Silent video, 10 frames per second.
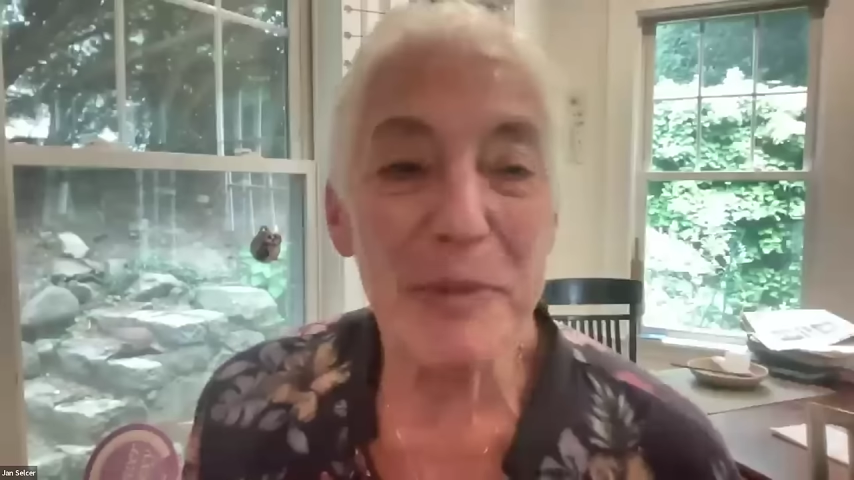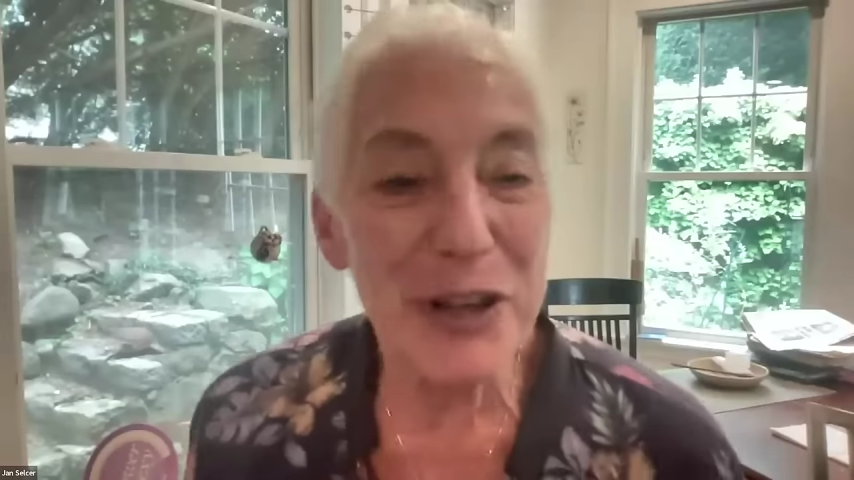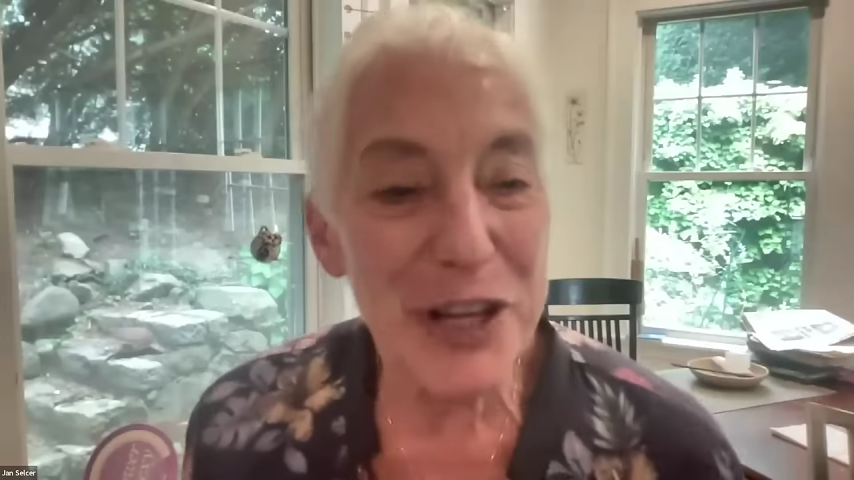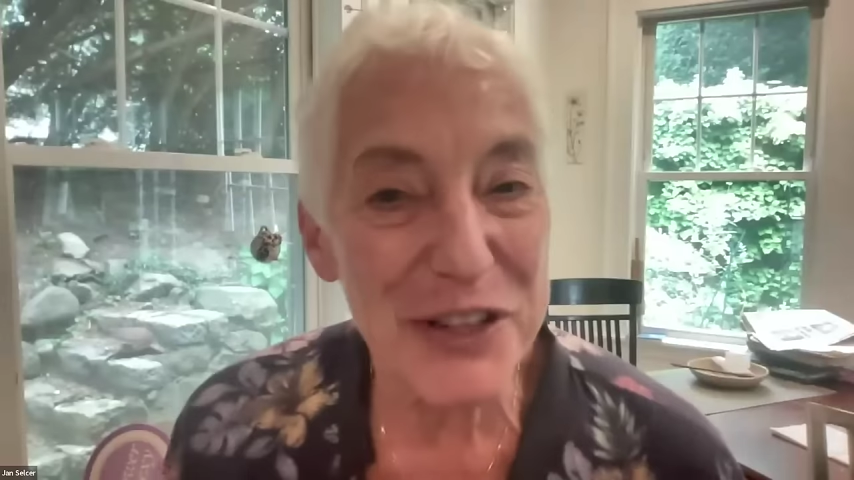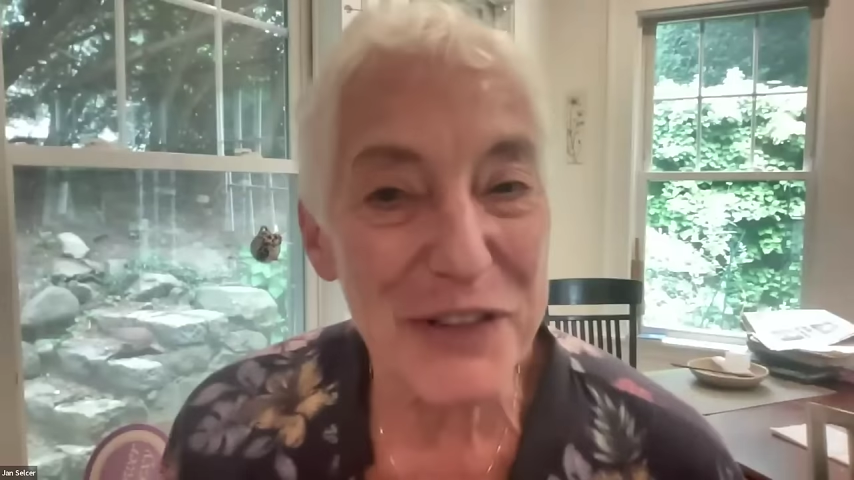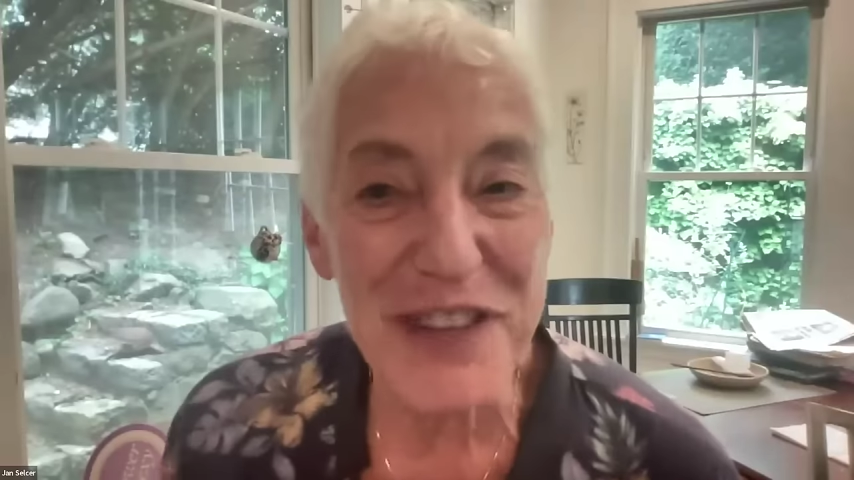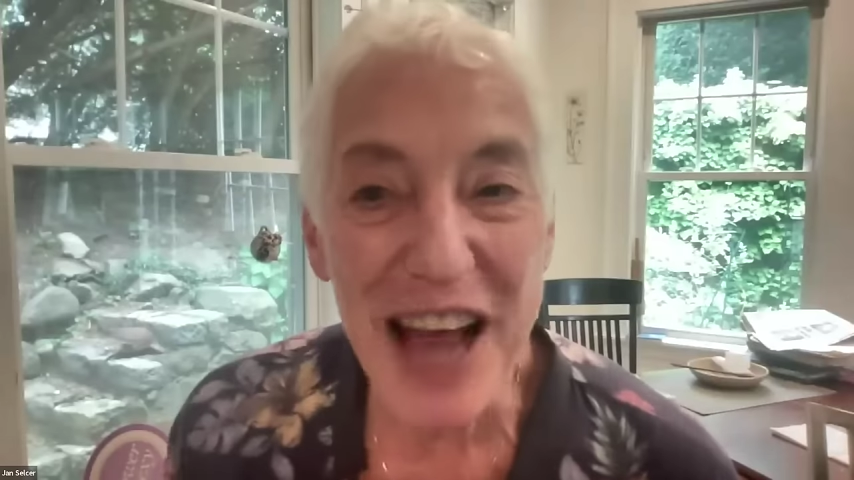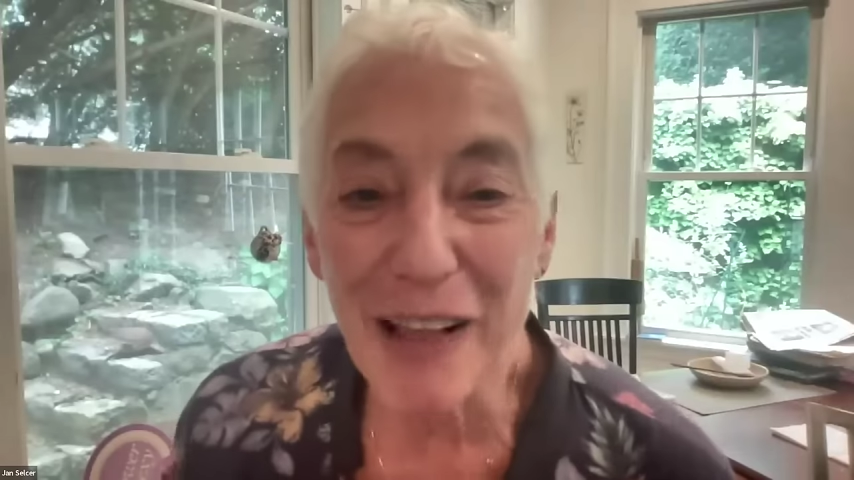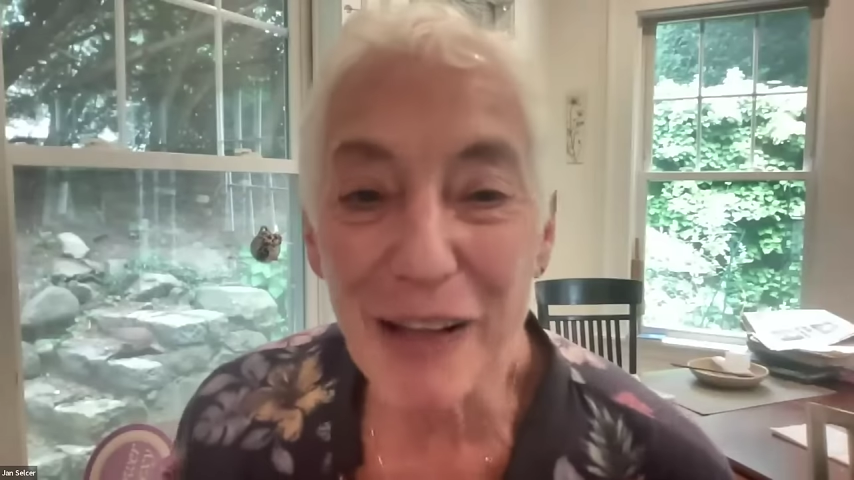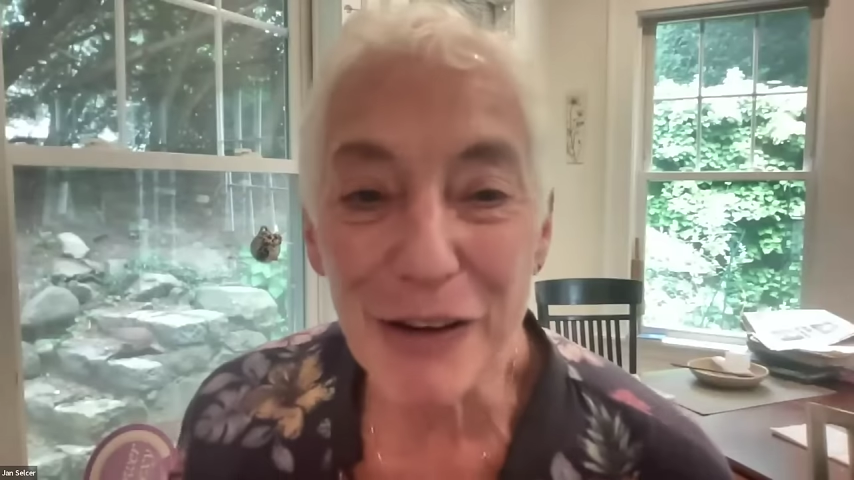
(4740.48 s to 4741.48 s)
millions of
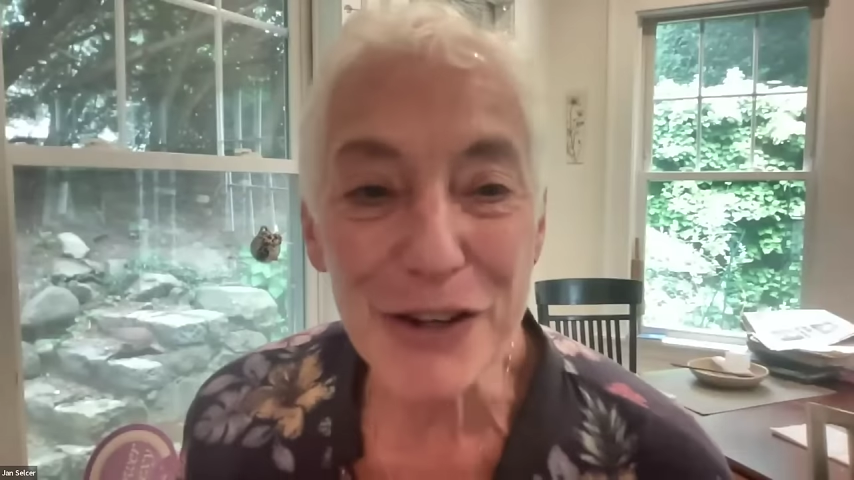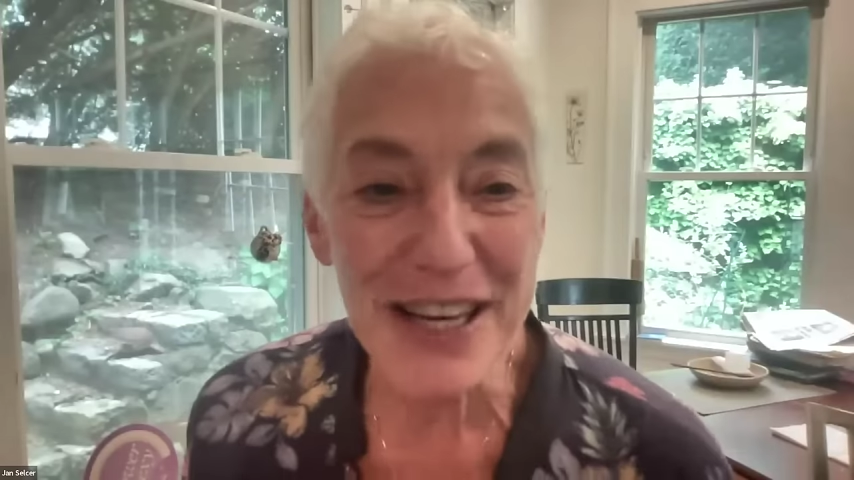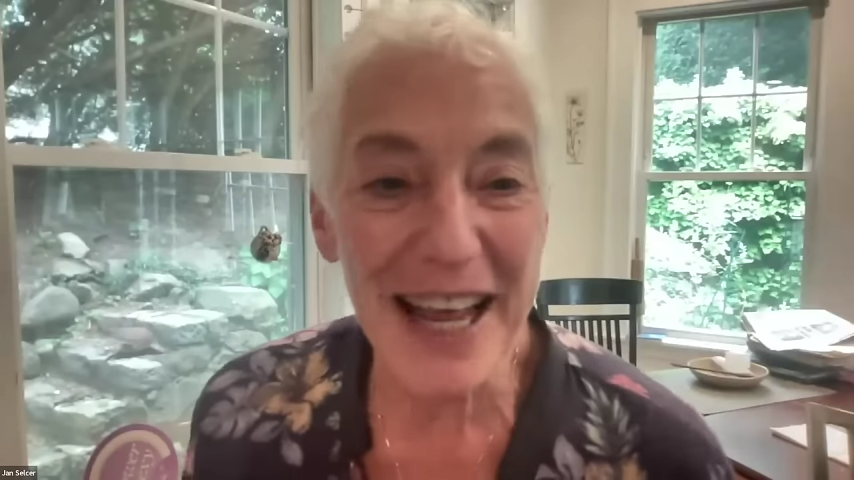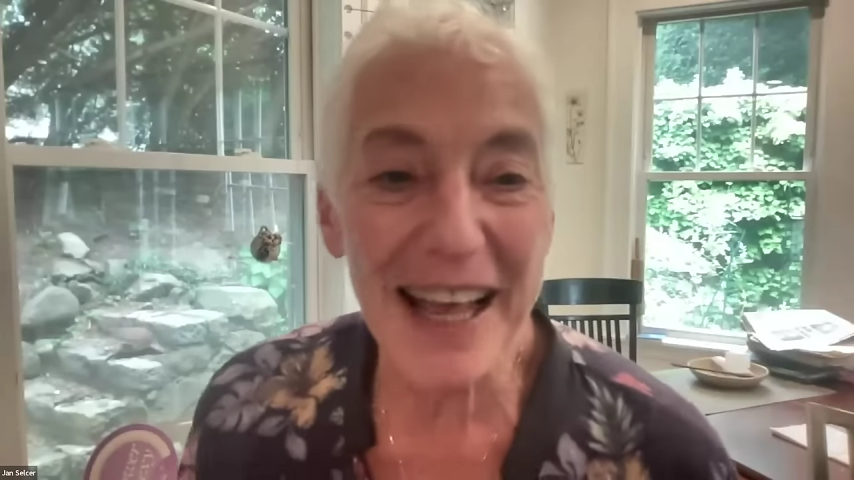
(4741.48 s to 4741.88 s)
dollars.